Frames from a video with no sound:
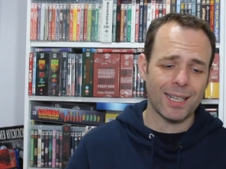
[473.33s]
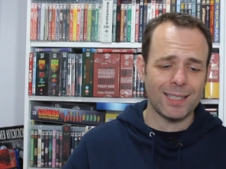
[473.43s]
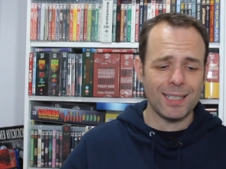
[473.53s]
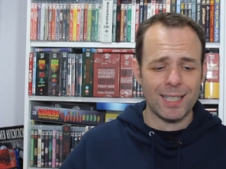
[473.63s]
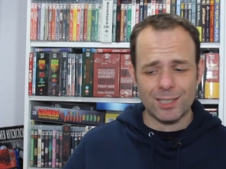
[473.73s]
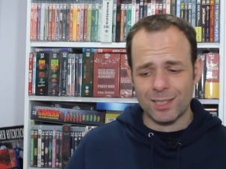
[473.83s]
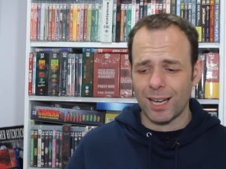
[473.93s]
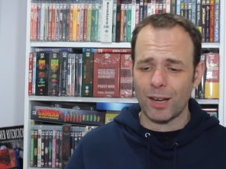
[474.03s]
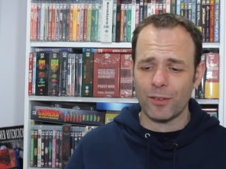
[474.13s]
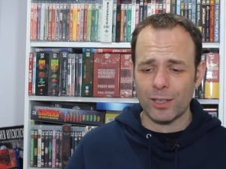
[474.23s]
And he gets to
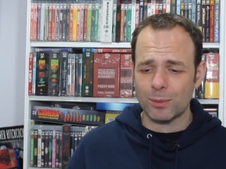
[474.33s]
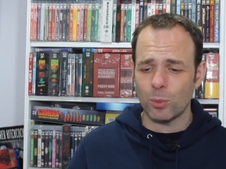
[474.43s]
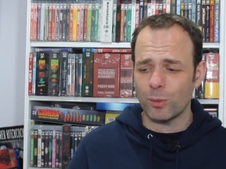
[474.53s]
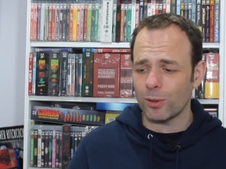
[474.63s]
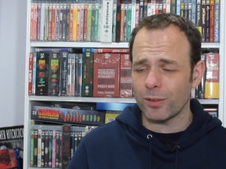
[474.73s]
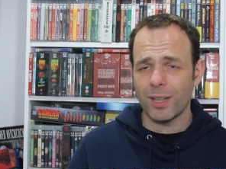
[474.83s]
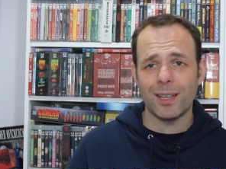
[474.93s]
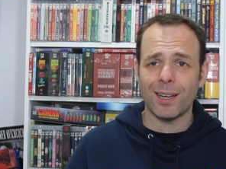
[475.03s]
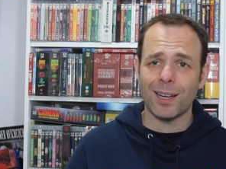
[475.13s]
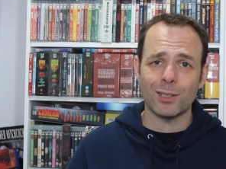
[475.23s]
have his moment of,
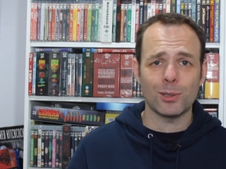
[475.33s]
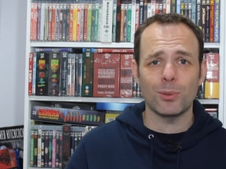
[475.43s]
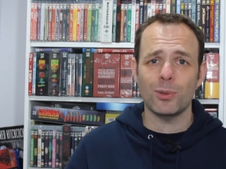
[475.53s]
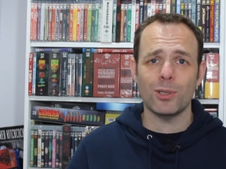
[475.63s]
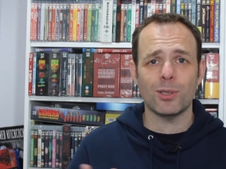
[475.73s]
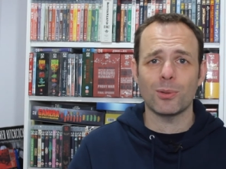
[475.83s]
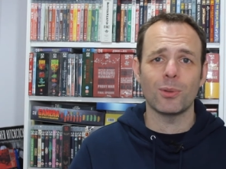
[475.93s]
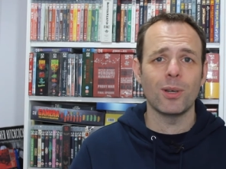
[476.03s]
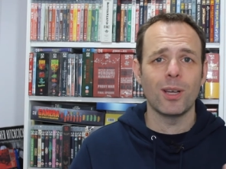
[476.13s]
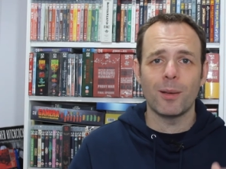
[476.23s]
I told you
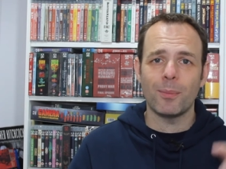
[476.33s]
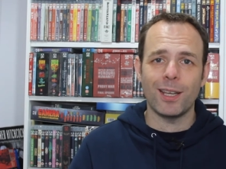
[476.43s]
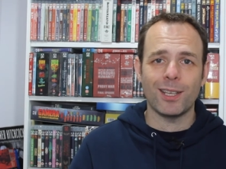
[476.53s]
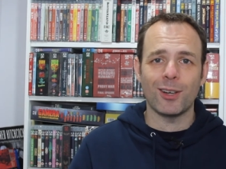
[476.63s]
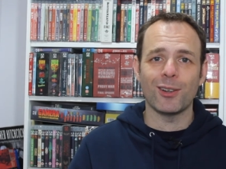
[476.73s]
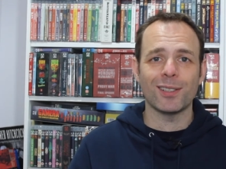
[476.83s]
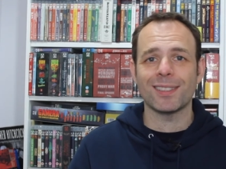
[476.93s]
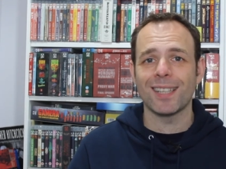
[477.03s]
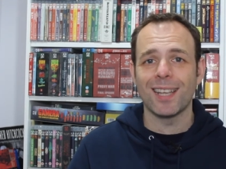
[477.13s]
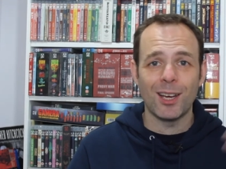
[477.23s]
so,
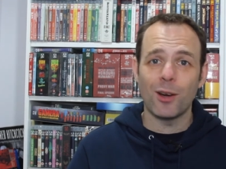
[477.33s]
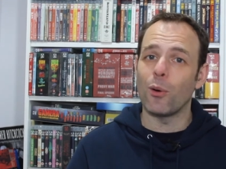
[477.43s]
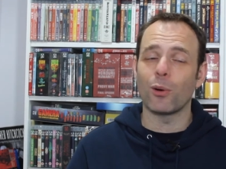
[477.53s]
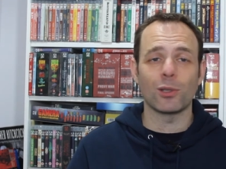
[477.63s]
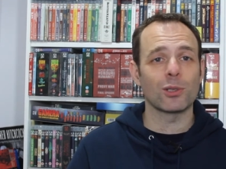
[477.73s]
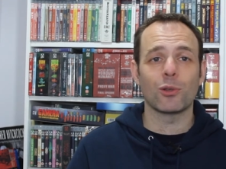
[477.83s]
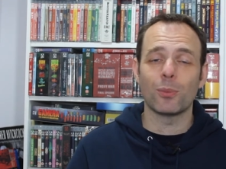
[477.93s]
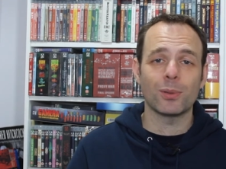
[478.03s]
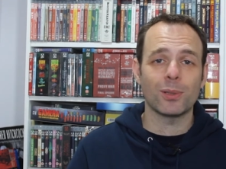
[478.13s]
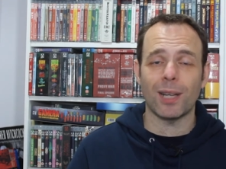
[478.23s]
because
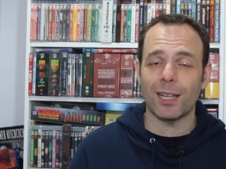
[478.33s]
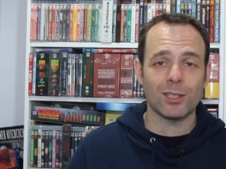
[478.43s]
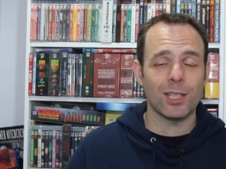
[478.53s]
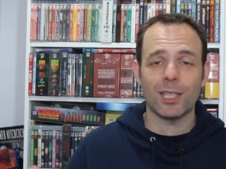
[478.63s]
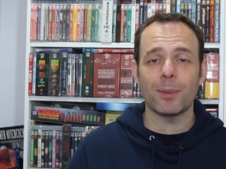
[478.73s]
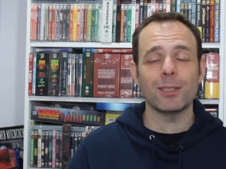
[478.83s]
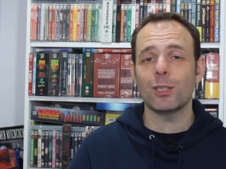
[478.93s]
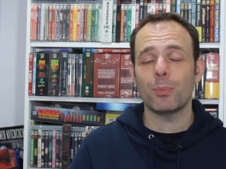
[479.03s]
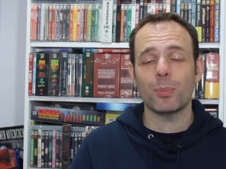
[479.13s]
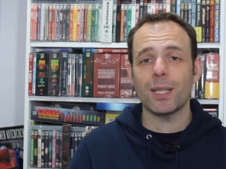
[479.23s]
horoscopes actually come
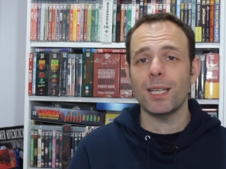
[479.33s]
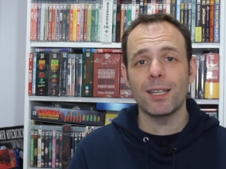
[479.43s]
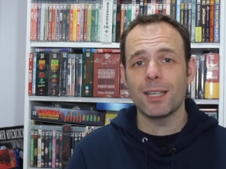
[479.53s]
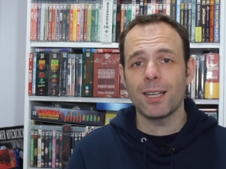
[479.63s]
into play